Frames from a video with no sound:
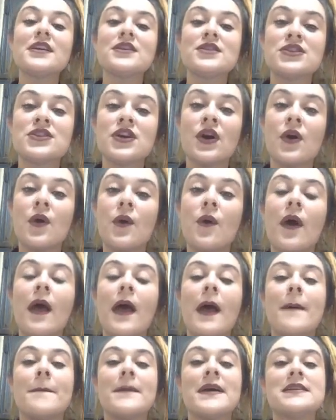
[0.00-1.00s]
So
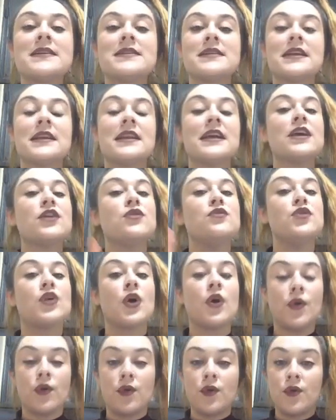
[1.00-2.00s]
basically, you
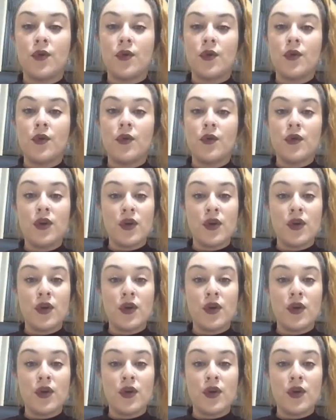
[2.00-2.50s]
know who